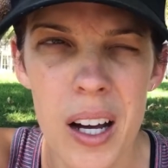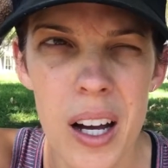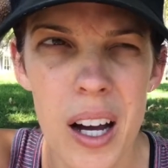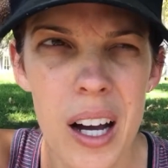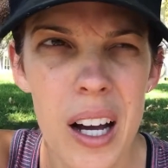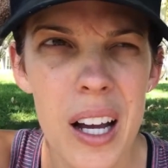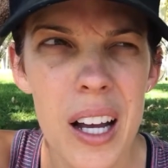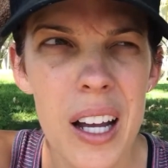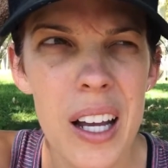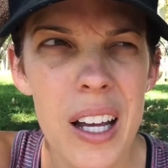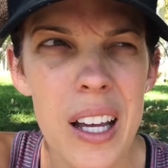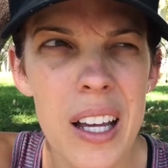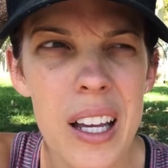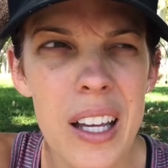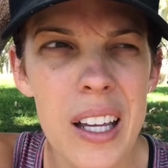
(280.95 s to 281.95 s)

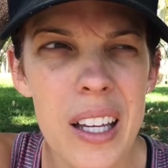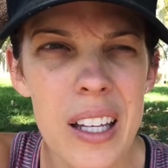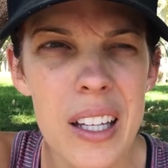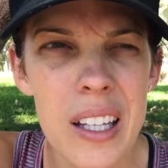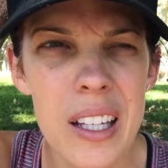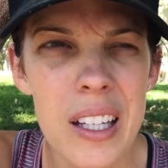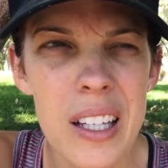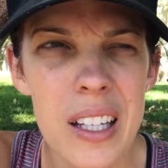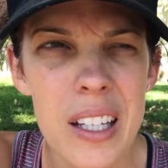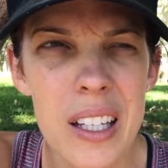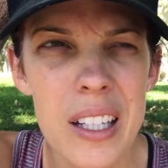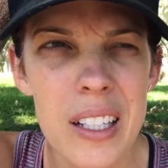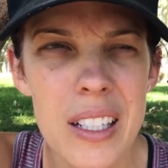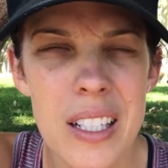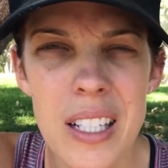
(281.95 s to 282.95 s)
I
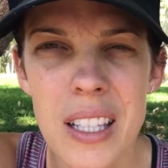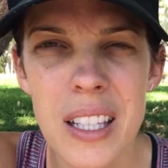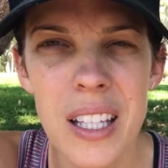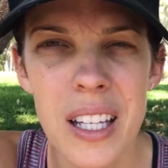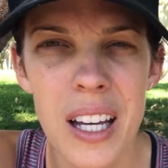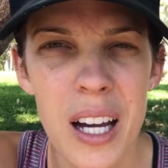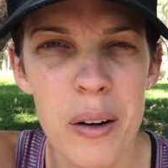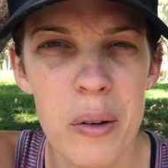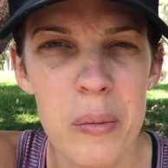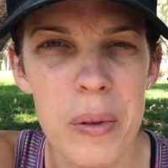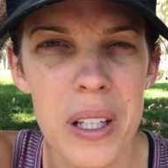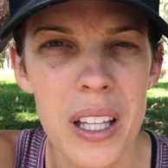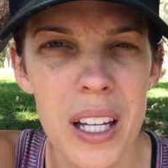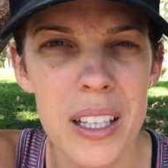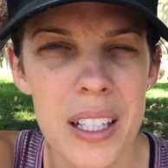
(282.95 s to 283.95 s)
didn't think I would
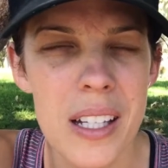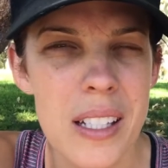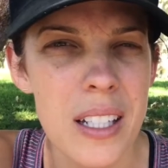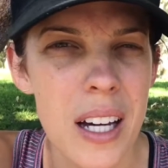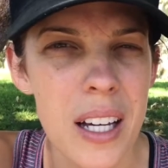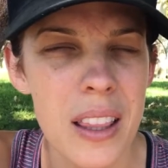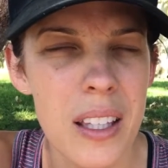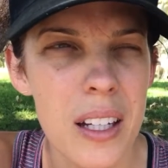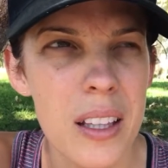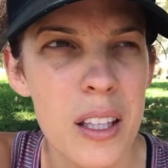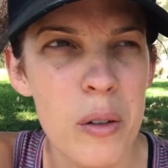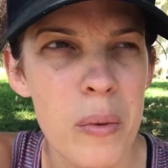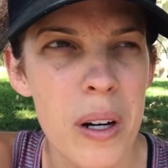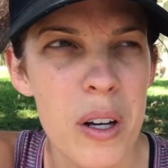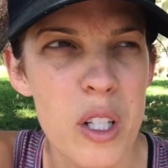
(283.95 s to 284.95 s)
be like this I thought
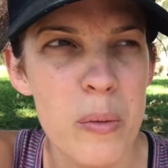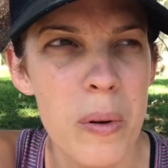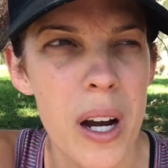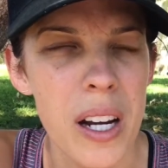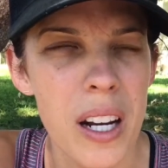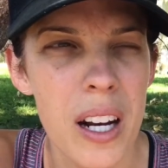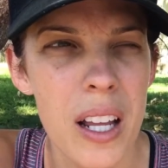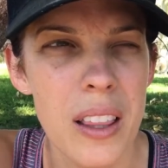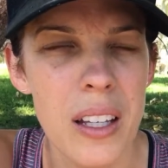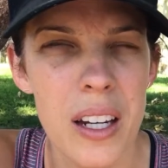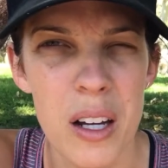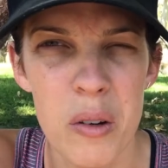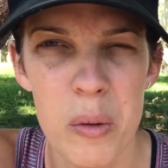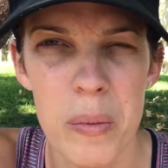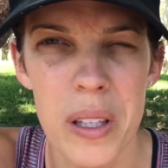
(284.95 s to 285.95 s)
that when I was pregnant I thought
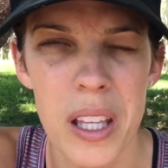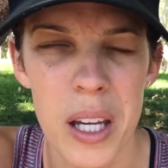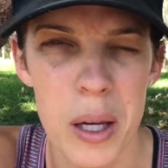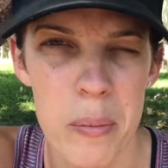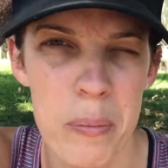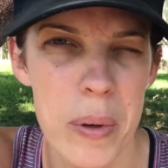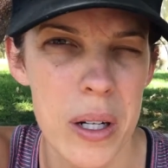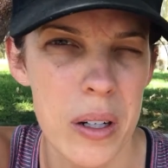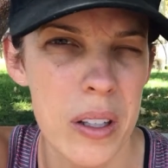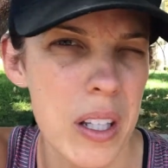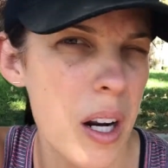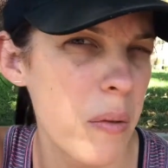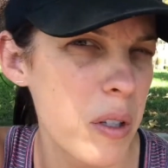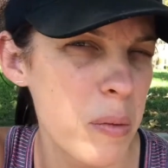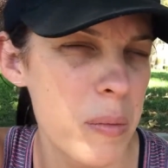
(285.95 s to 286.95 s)
I would be like bitter that
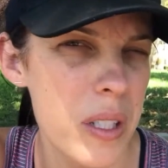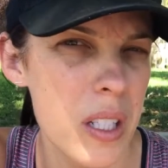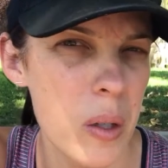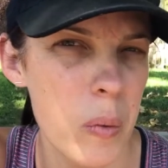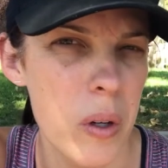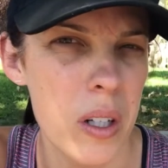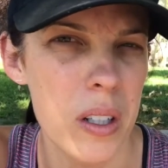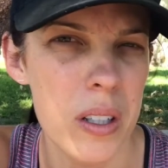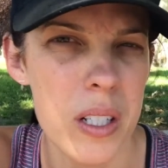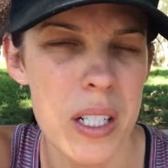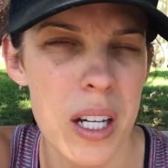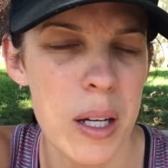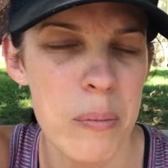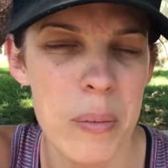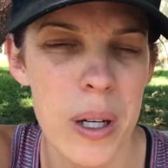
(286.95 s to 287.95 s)
I was missing work all the
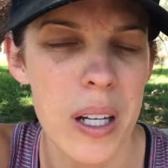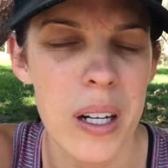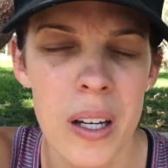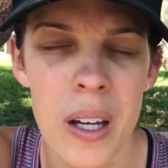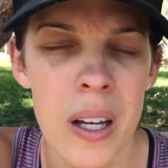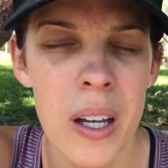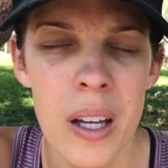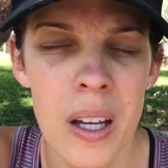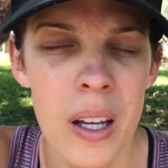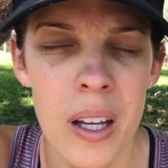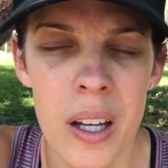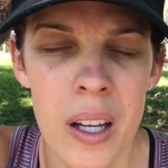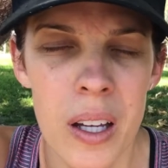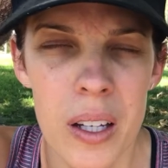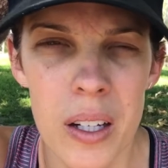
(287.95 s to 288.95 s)
time but
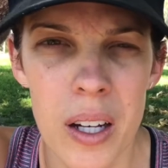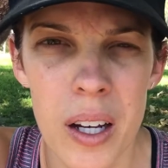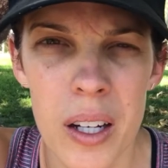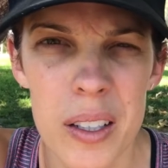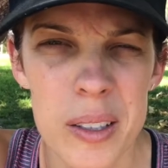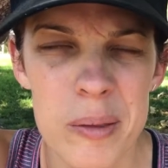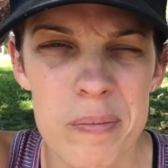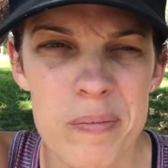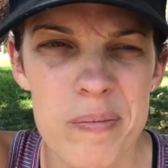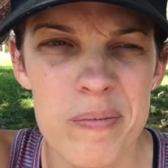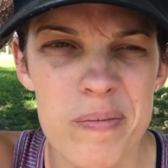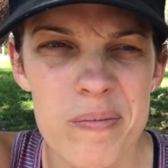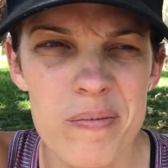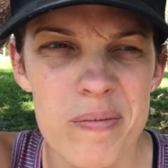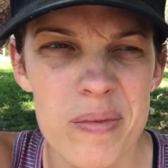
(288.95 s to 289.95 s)
no
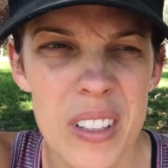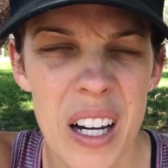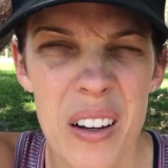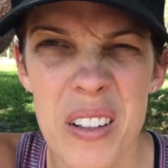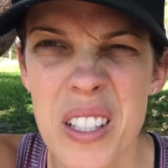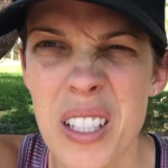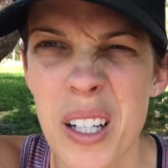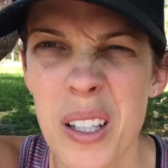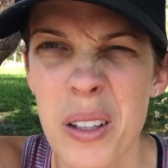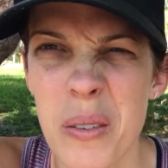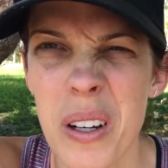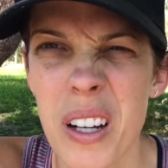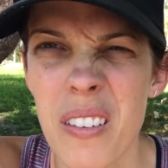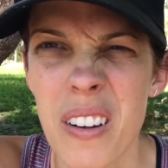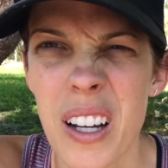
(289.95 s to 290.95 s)
now it's the other
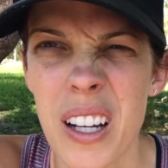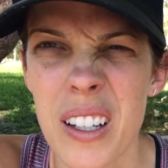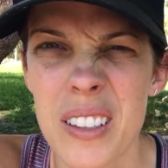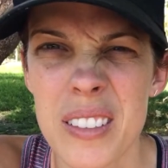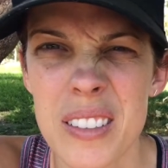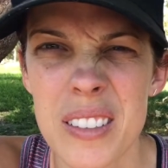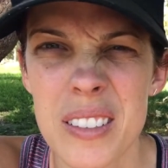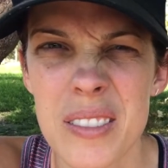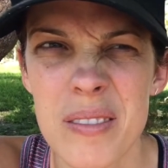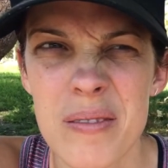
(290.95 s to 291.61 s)
way around.